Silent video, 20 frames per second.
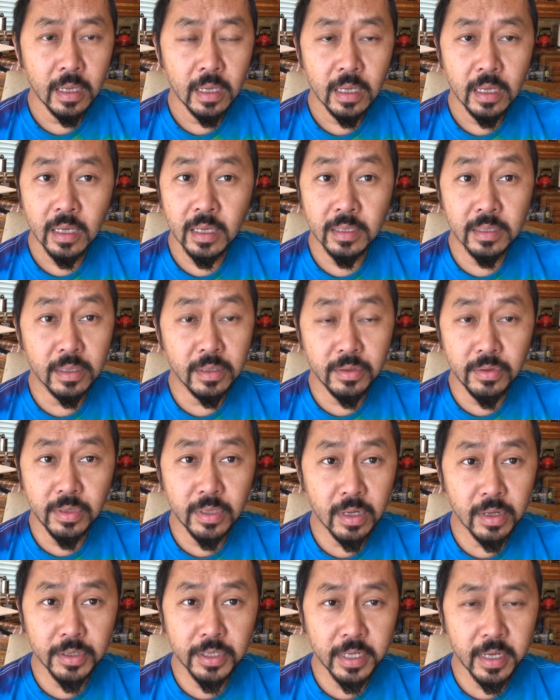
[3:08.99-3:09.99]
He's a
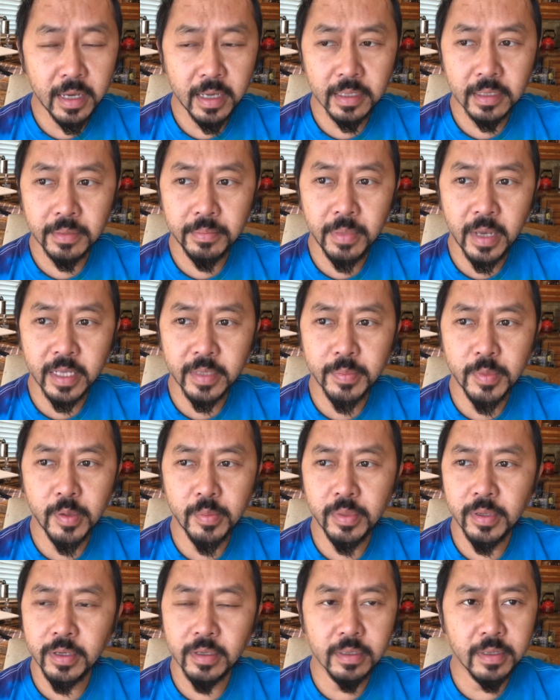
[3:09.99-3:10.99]
Utah Jazz basketball
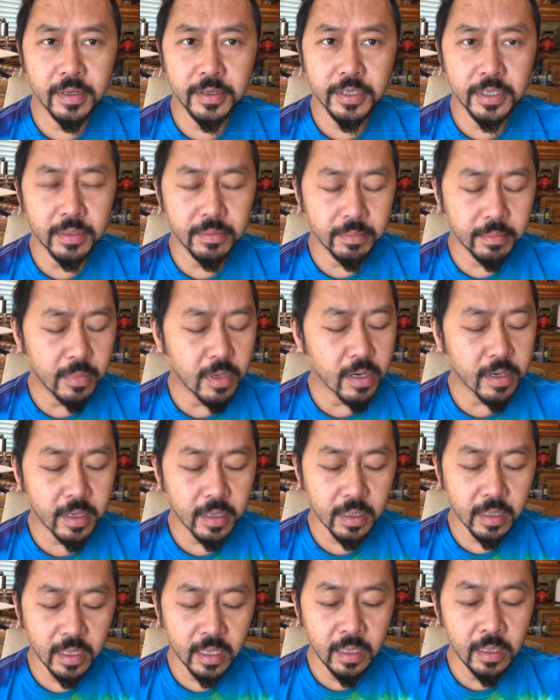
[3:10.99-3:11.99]
player legend, Mark
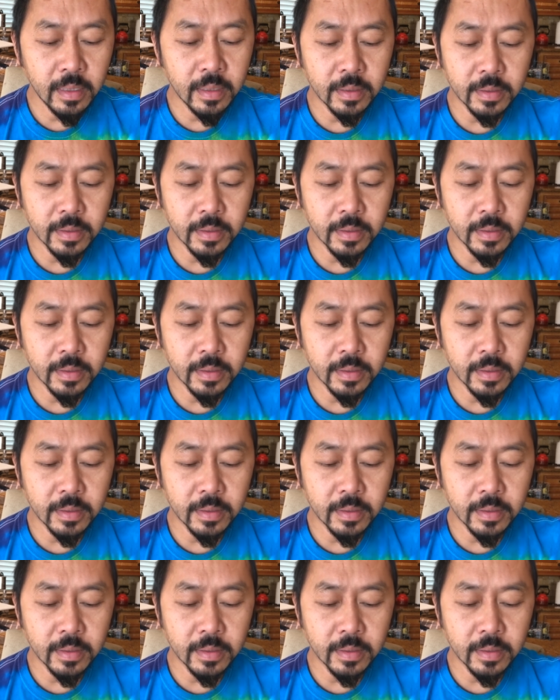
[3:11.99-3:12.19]
Eaton.